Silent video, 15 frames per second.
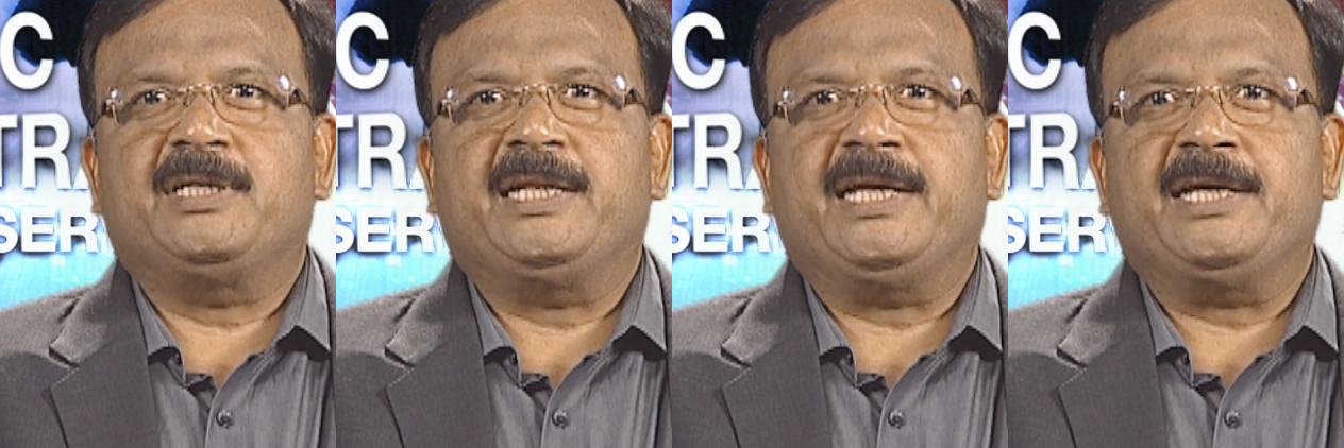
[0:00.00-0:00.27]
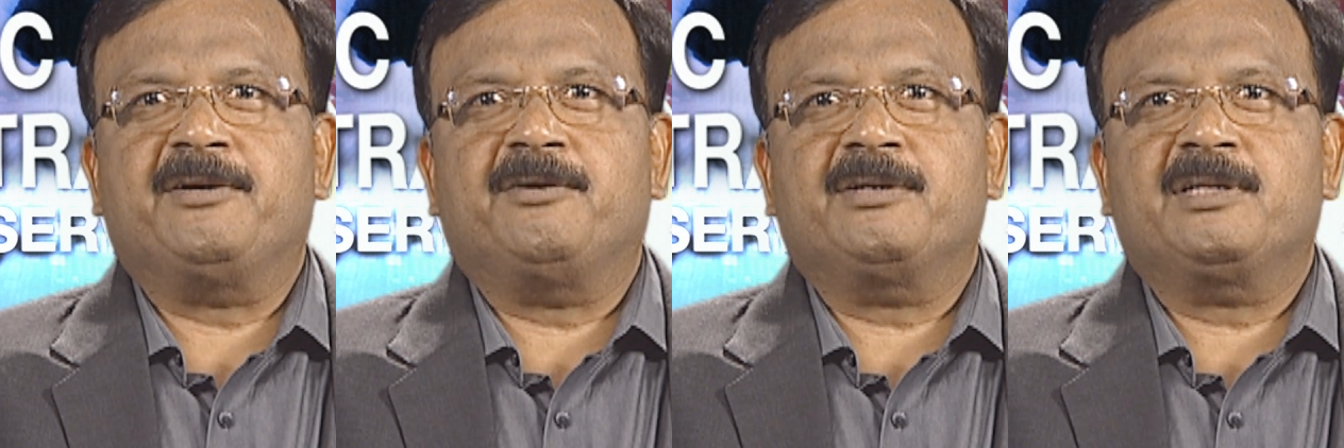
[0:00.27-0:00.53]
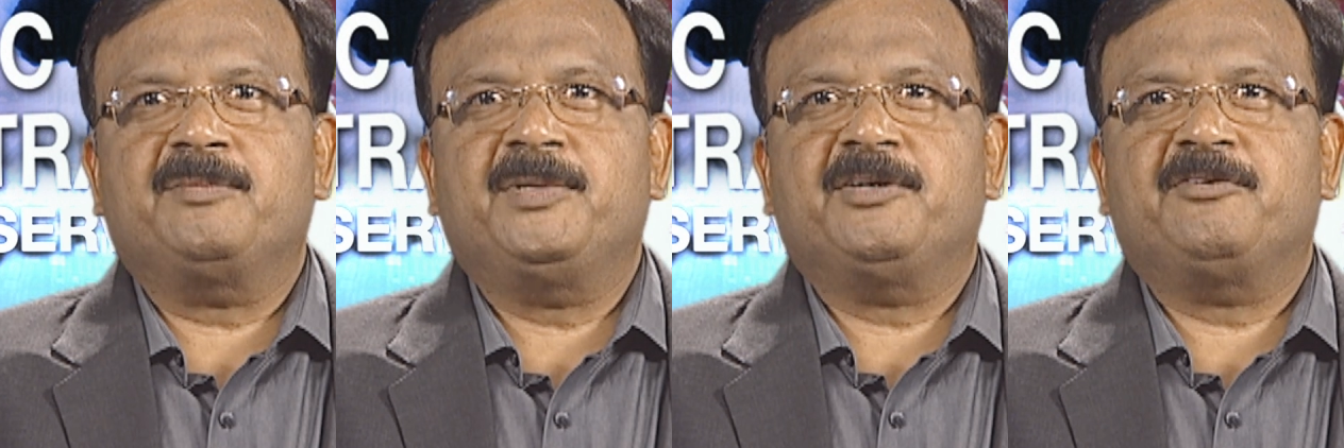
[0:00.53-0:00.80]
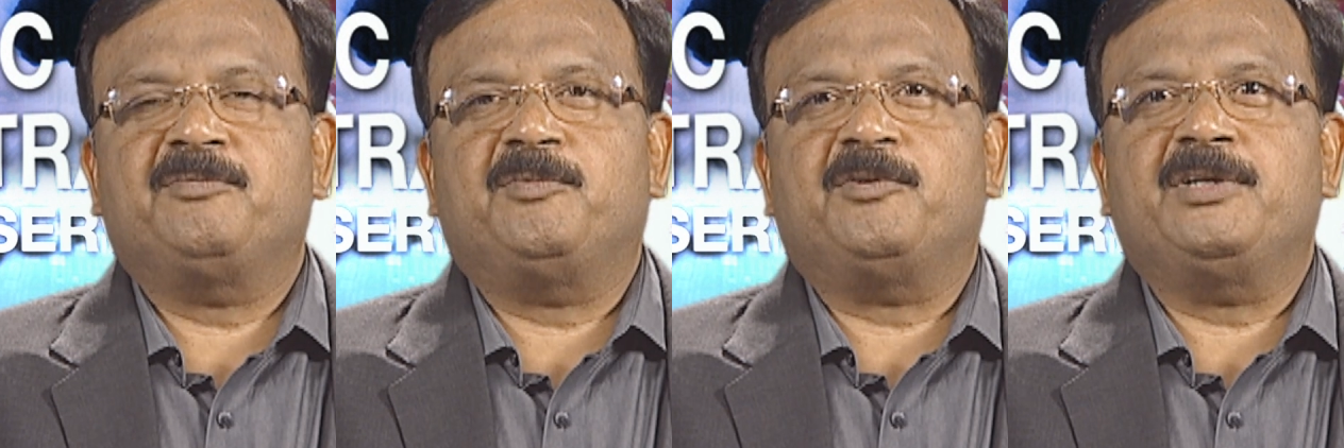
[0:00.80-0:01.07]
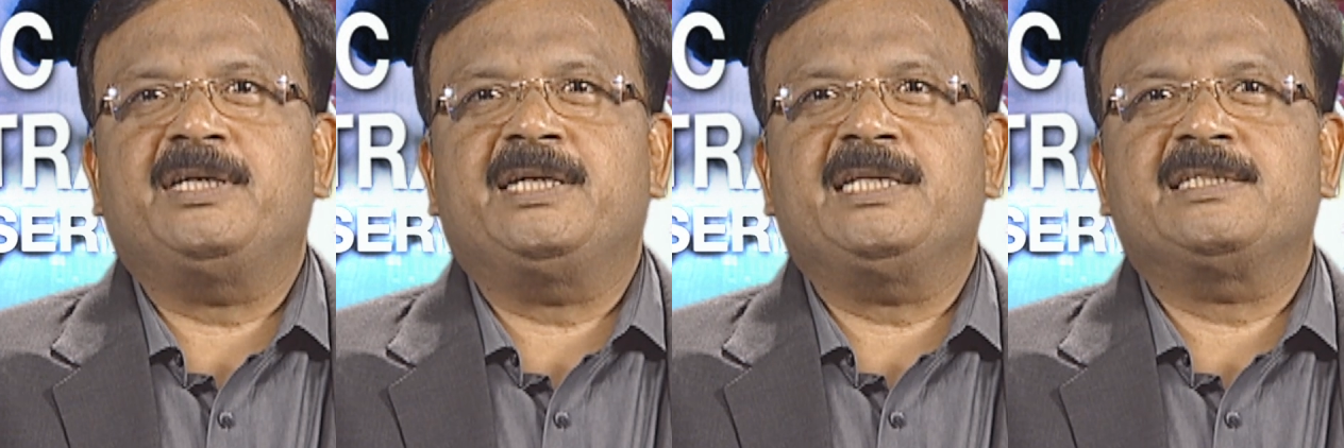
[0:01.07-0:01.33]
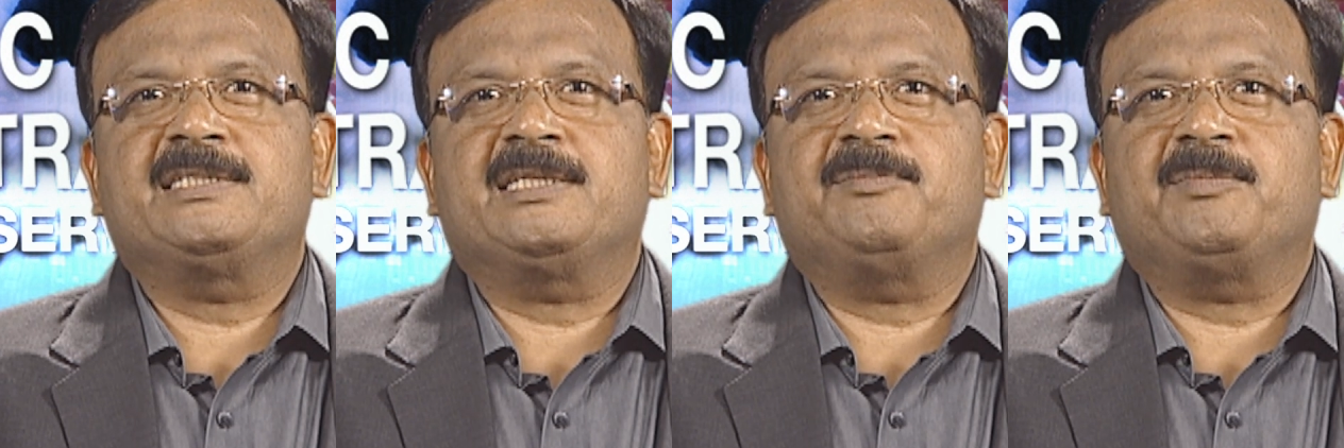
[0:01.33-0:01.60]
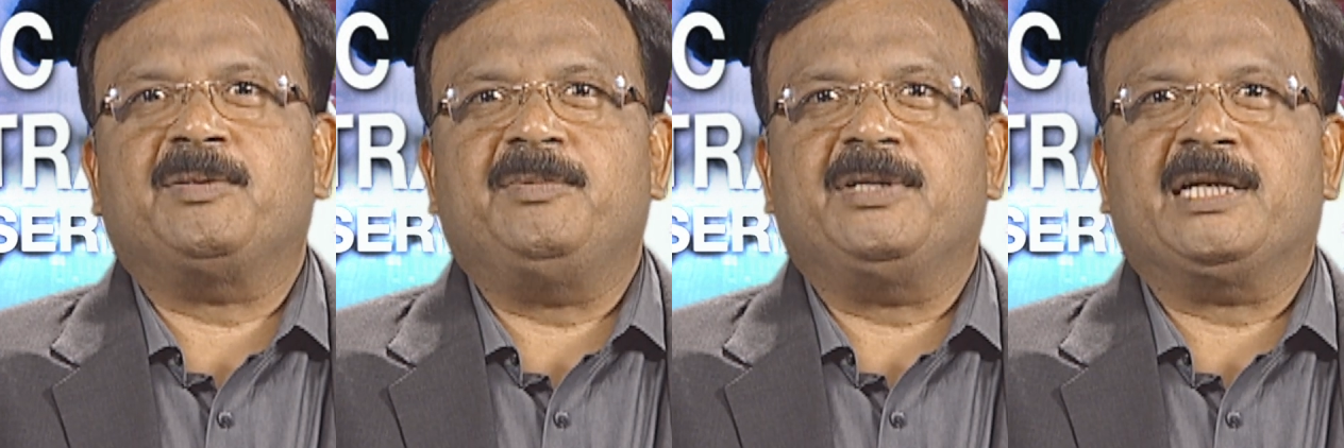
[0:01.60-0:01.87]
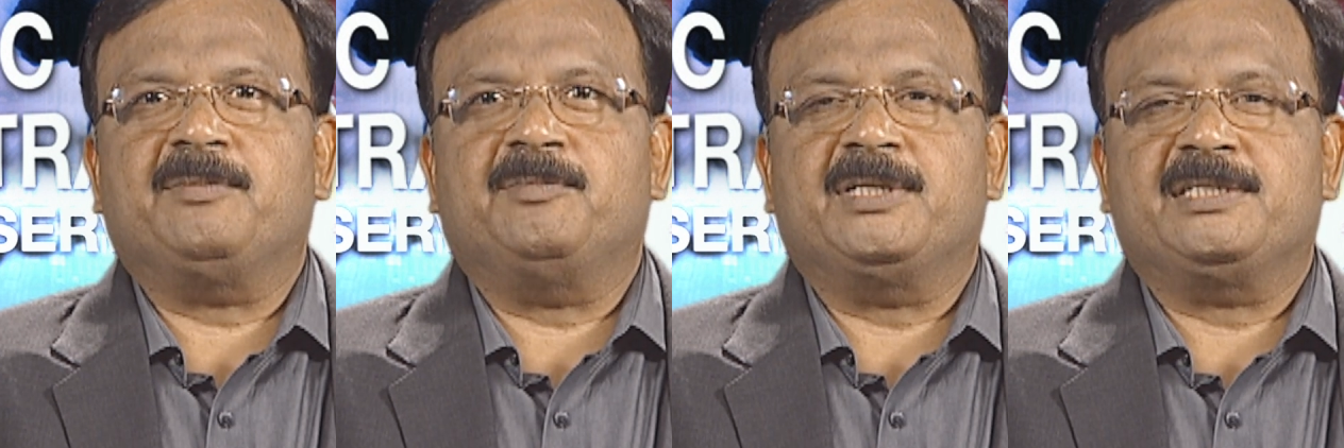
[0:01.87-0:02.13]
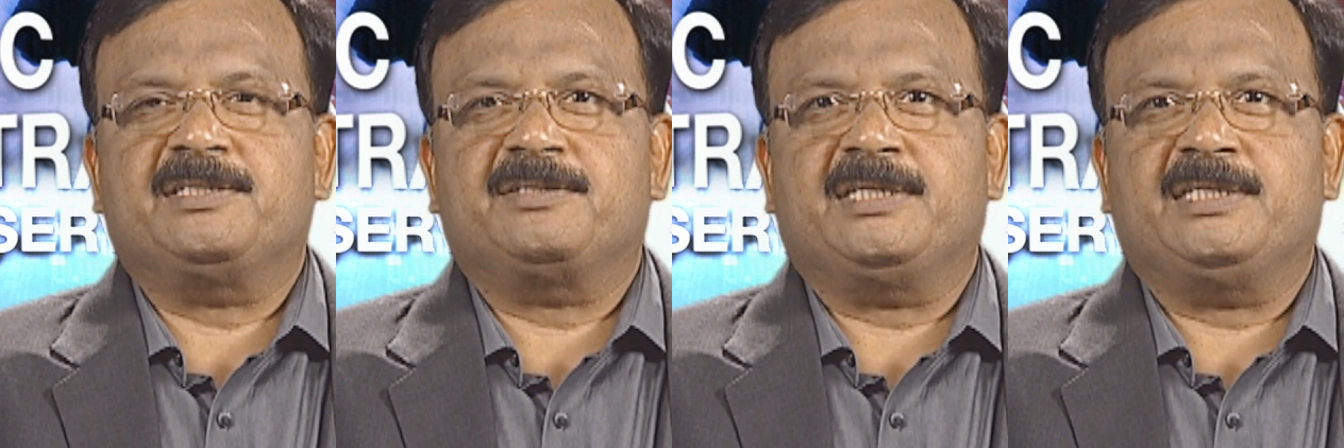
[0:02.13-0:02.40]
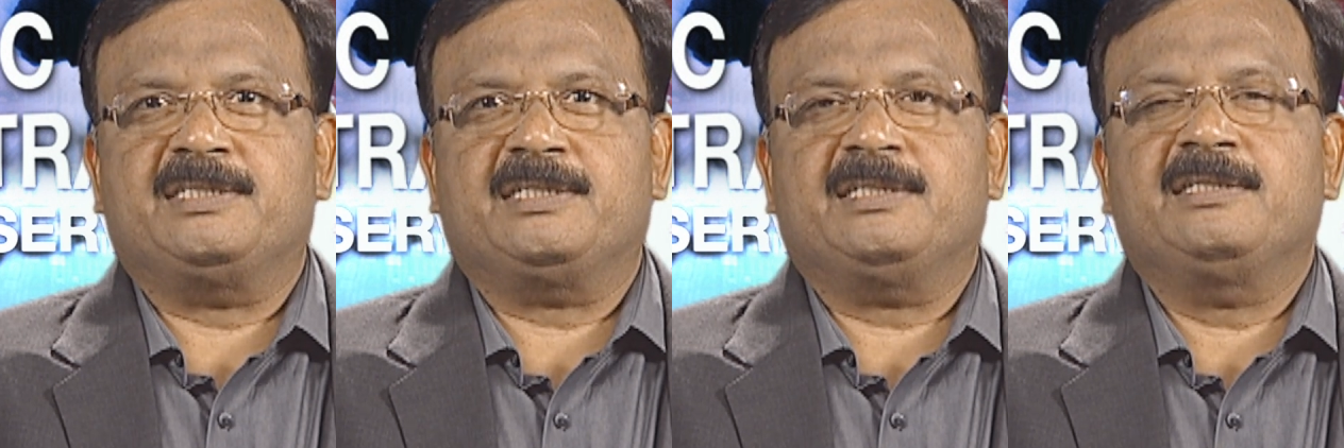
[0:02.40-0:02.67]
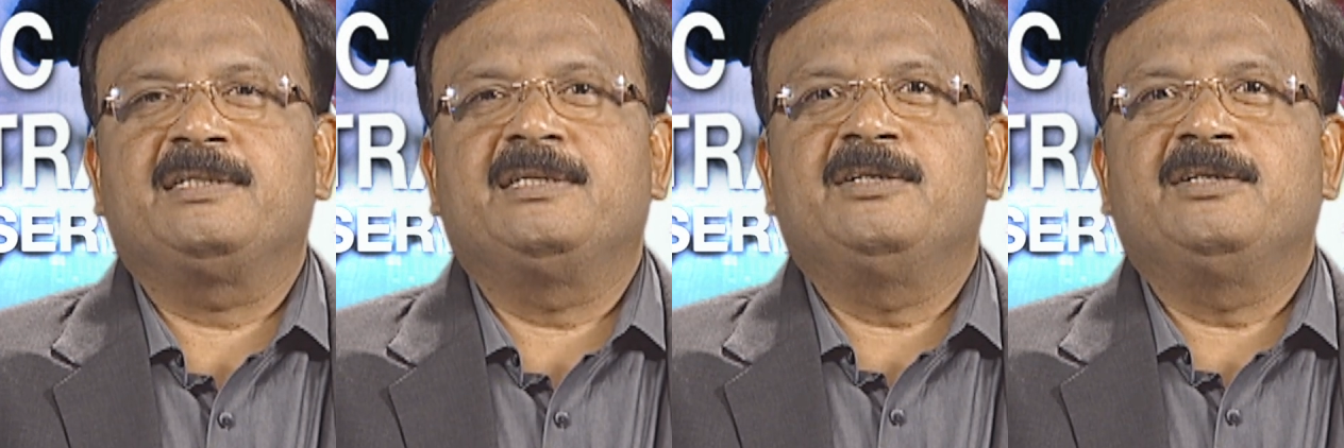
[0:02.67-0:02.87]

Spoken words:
dichotomy of politics and public administration,